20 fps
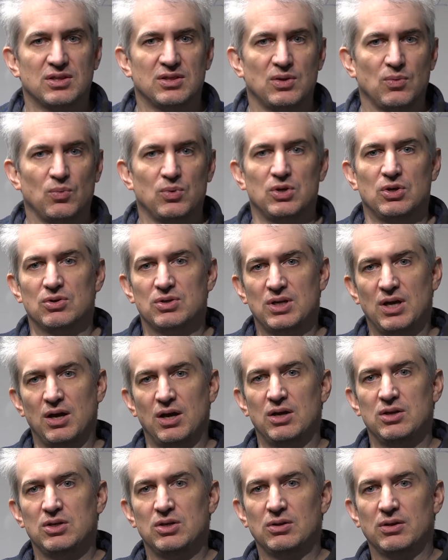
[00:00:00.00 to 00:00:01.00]
And then when you're
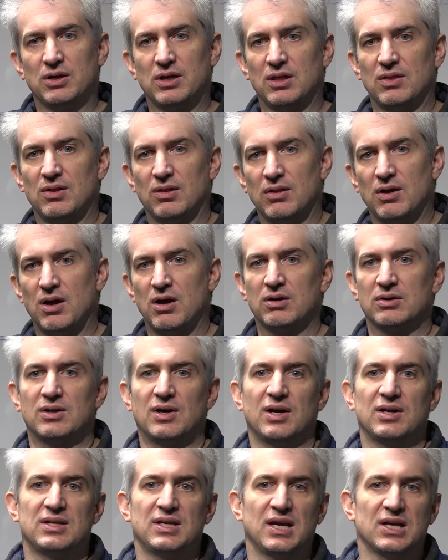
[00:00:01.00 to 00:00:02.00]
done, you look in the
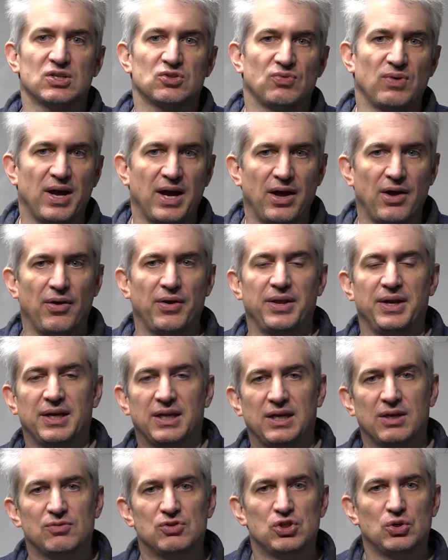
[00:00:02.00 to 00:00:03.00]
log.txt file and
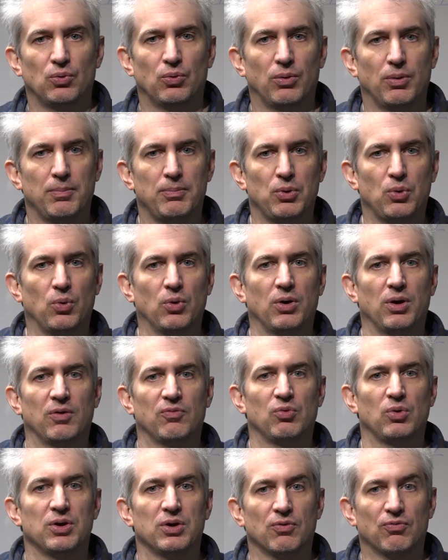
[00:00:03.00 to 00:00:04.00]
it gives you a report
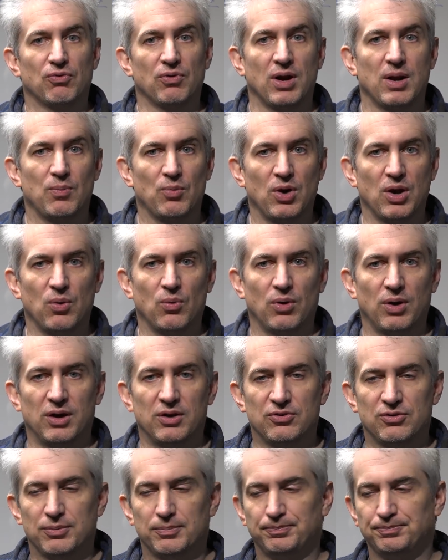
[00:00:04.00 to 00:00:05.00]
of what your frame rate
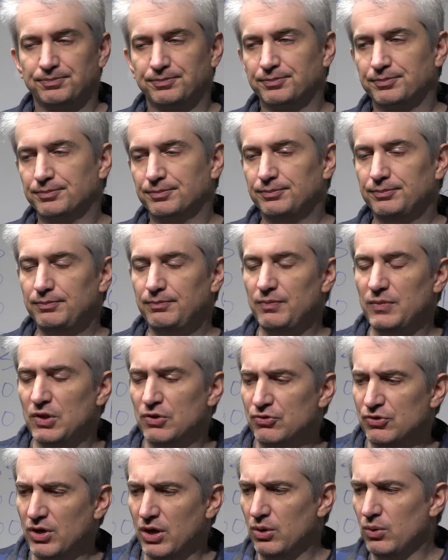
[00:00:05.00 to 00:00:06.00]
was.
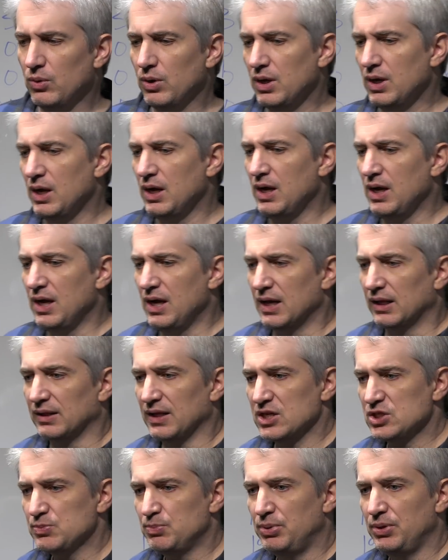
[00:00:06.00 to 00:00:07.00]
So
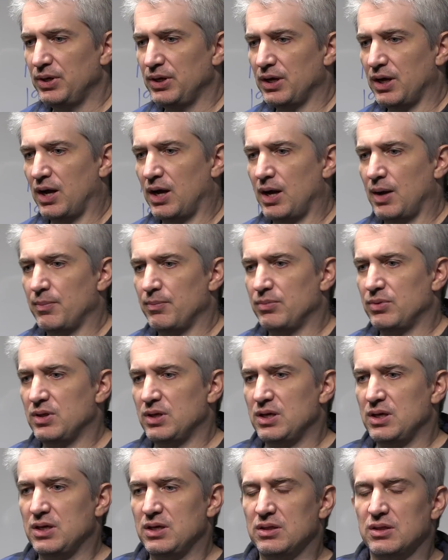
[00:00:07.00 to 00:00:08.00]
let's put up
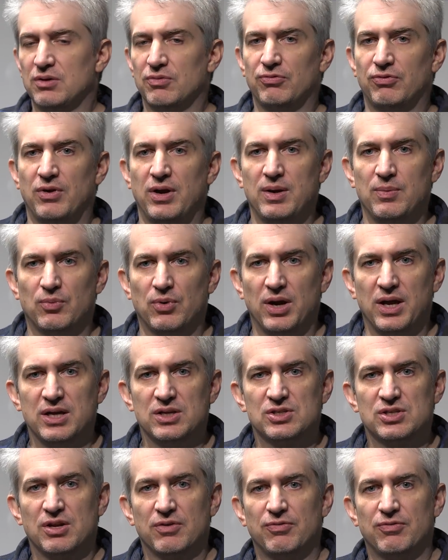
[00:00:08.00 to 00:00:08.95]
the, the frame rates.